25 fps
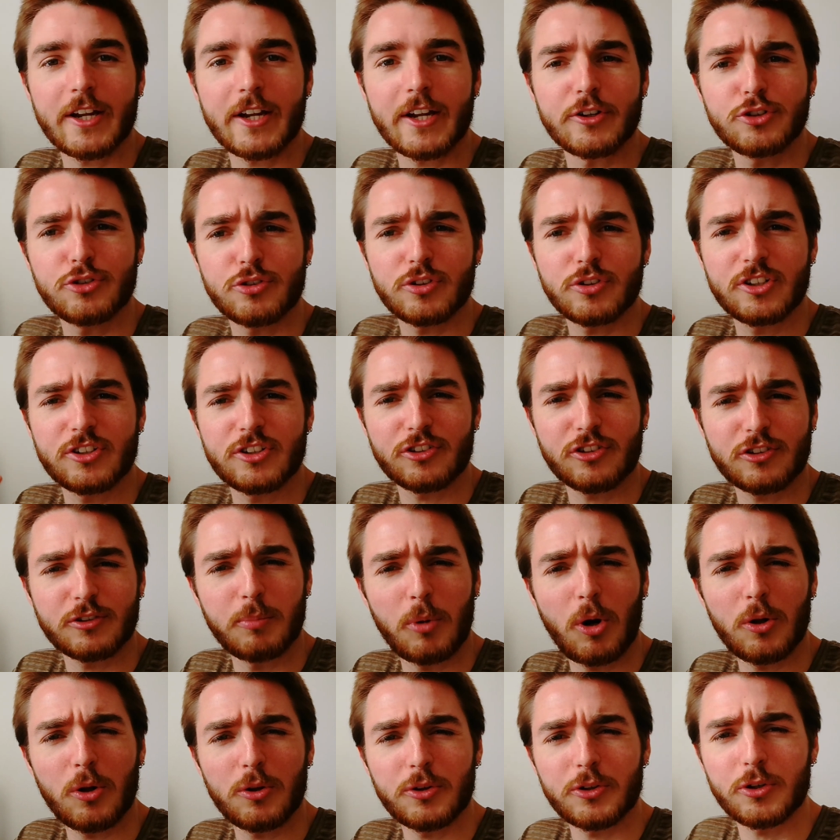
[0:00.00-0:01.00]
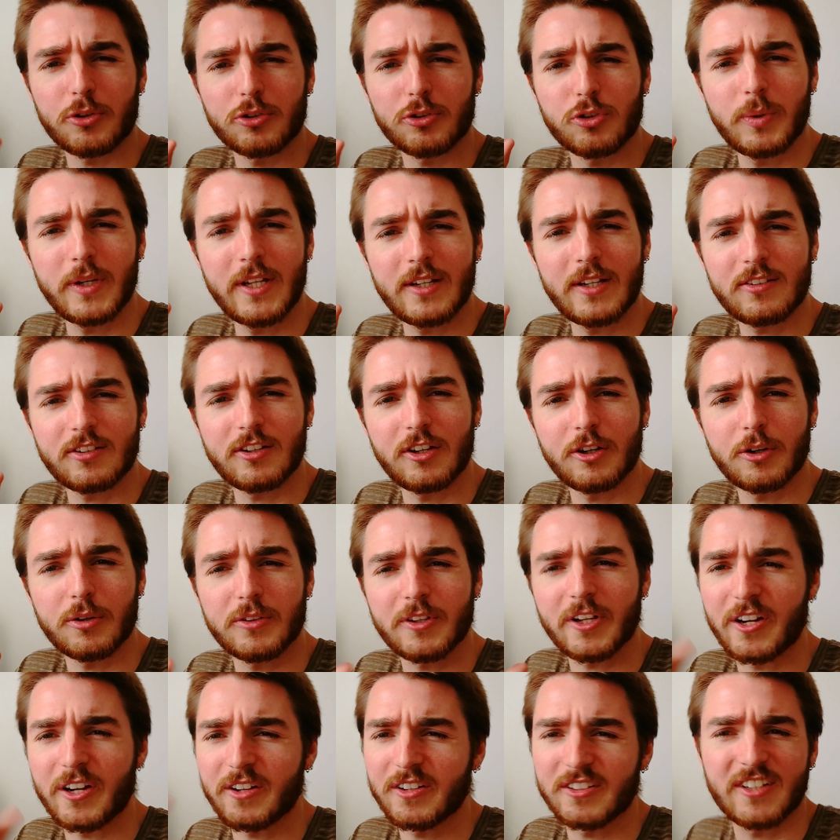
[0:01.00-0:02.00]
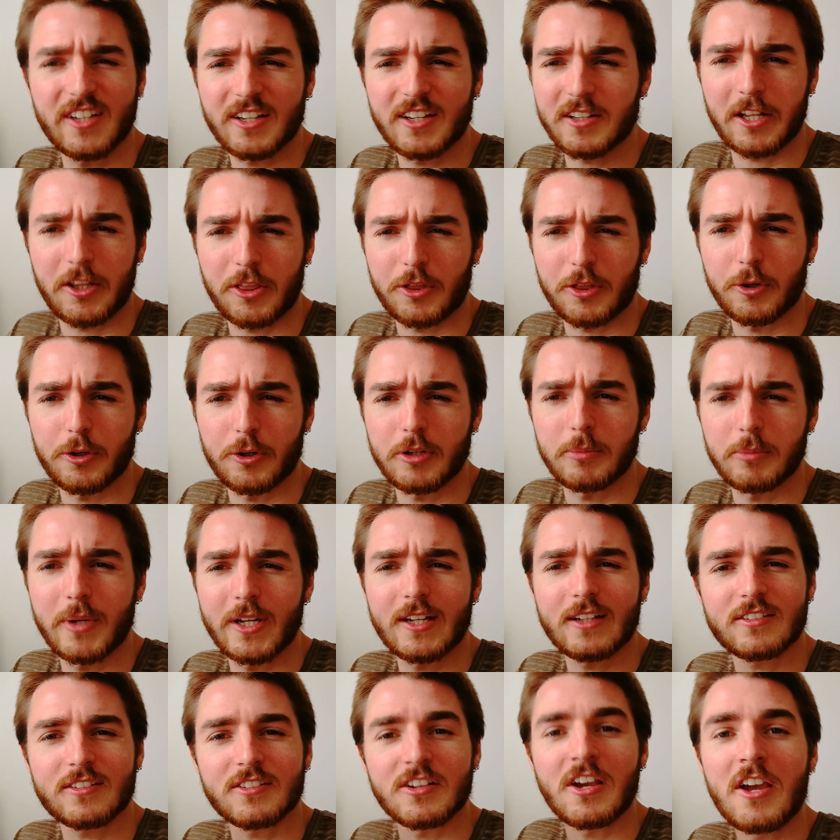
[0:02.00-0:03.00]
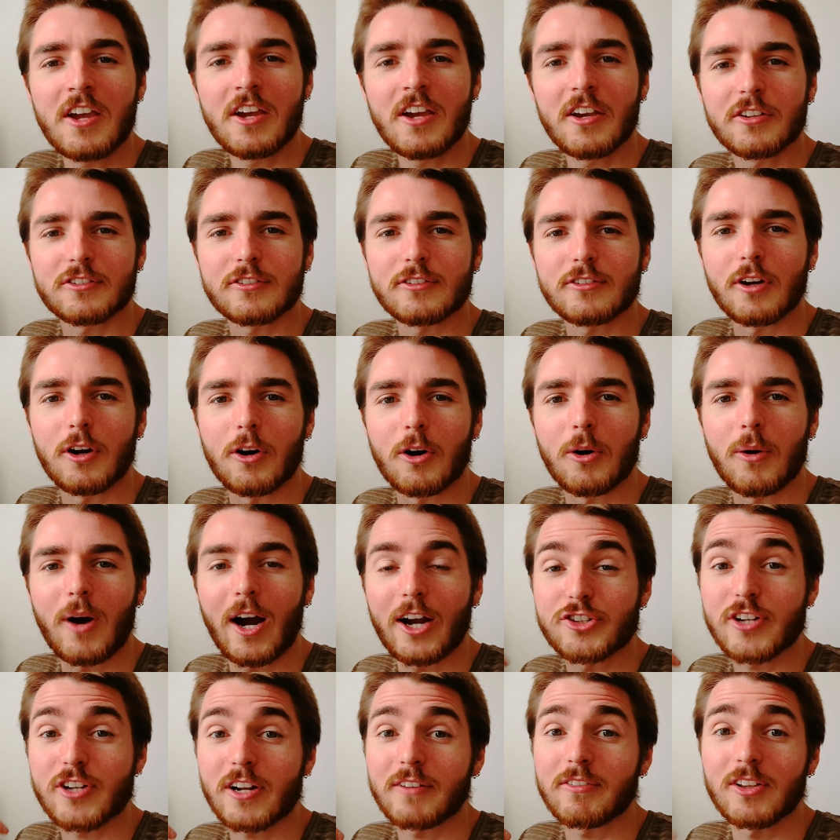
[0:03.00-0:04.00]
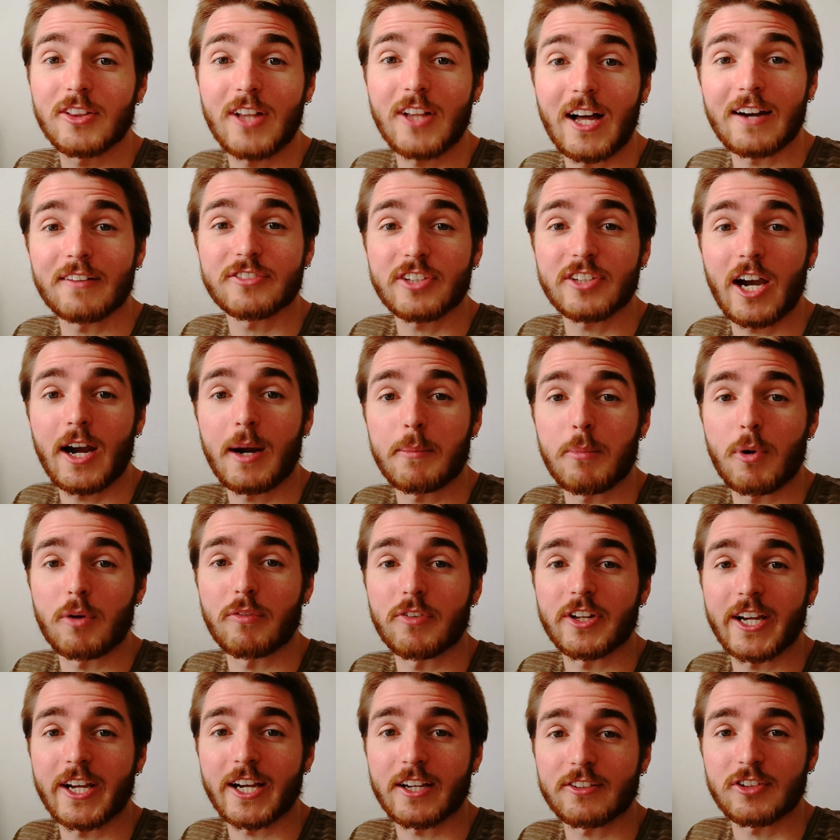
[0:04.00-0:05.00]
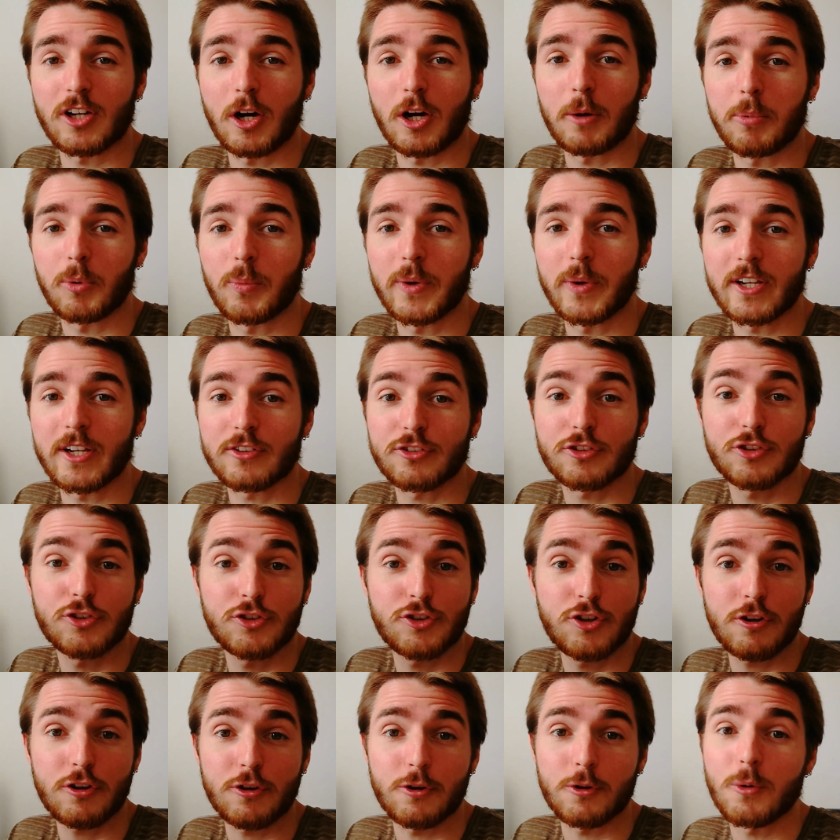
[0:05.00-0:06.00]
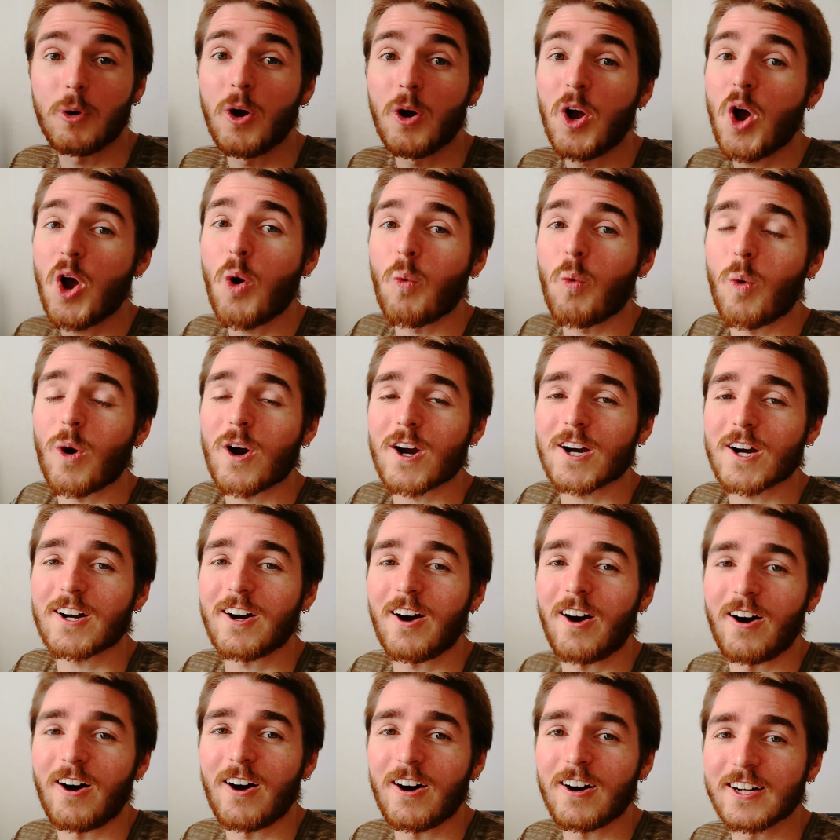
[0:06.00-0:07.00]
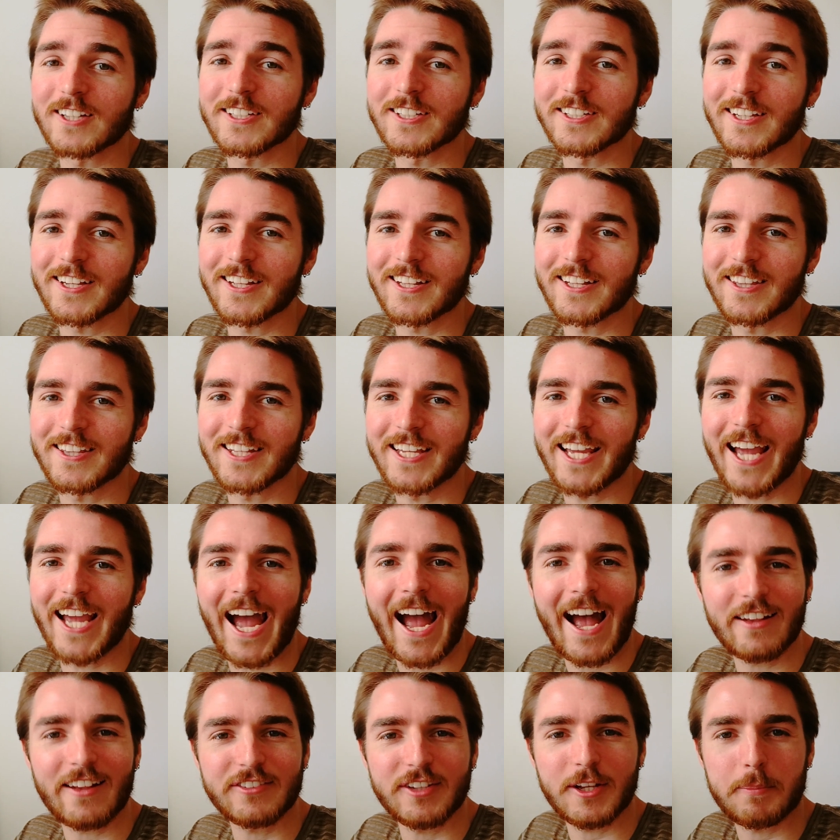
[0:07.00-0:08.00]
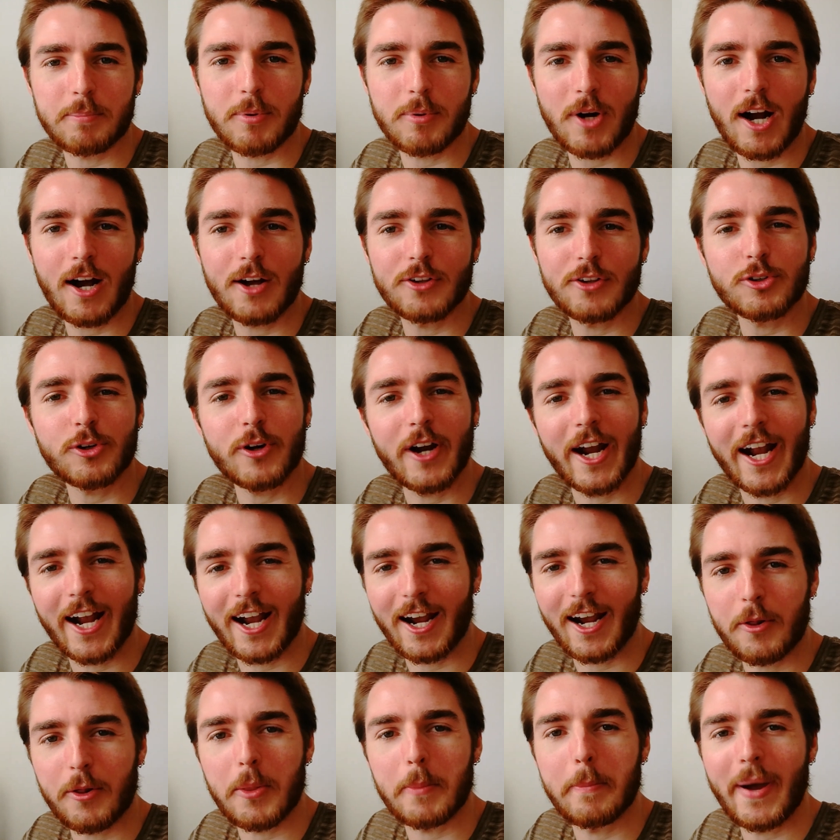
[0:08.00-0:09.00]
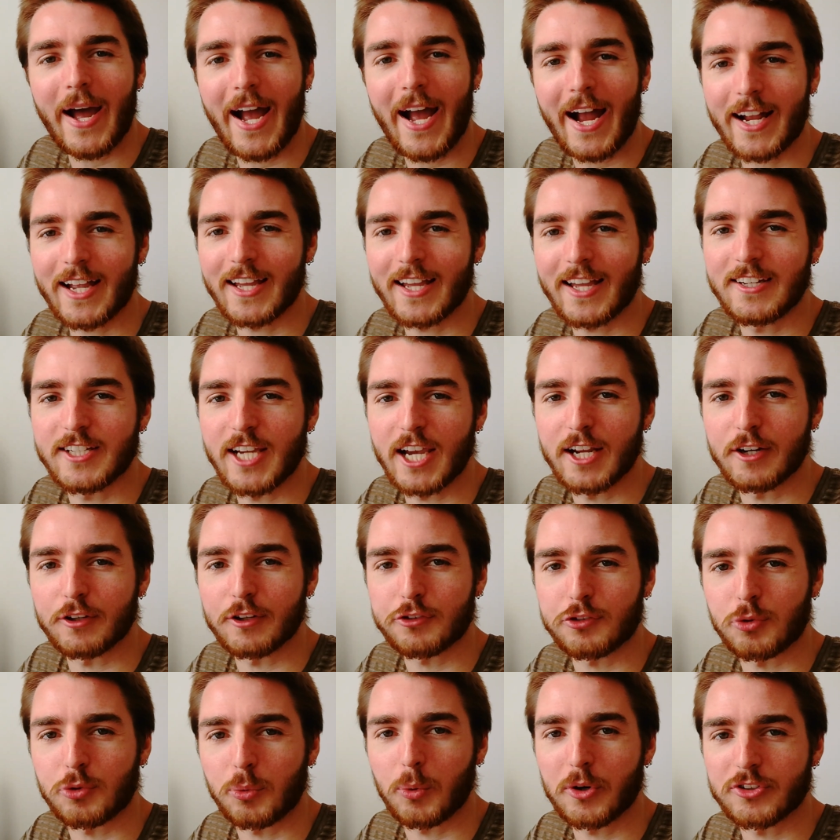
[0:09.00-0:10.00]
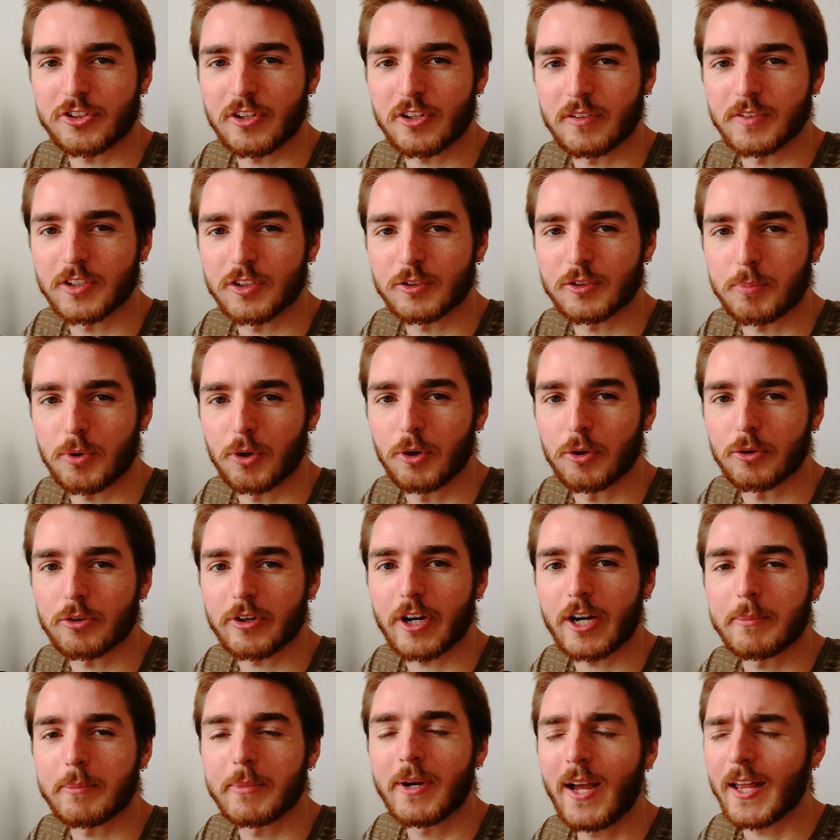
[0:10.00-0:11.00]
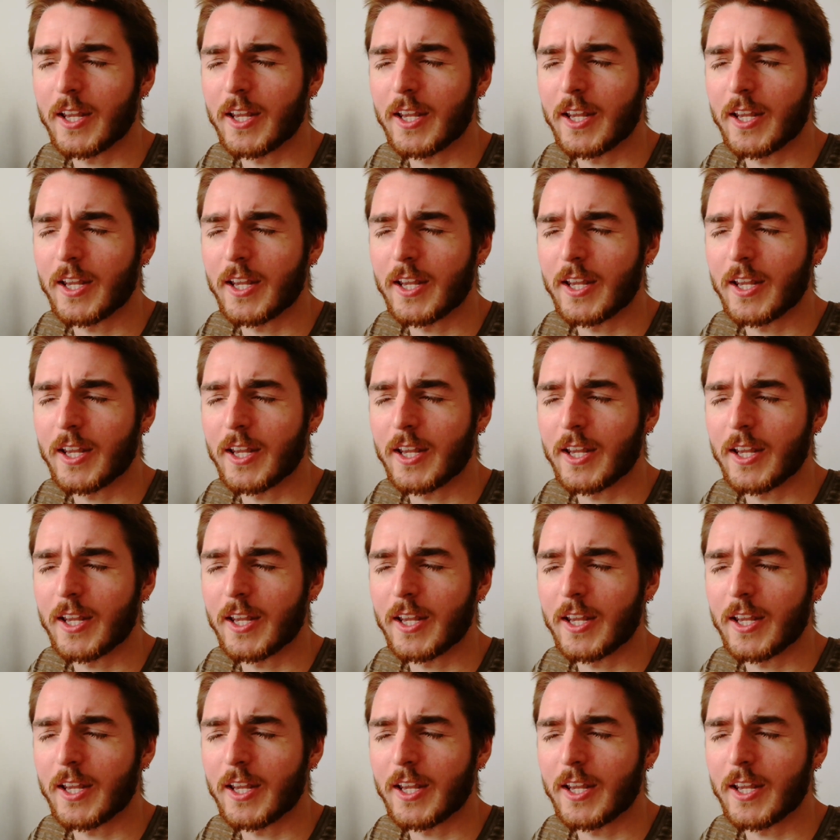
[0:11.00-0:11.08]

usually just small little tweaks here and there that take like thirty minutes, so I should have a lot of time over the next couple weeks to work on the asset browser and kind of the back-end data storage of this program.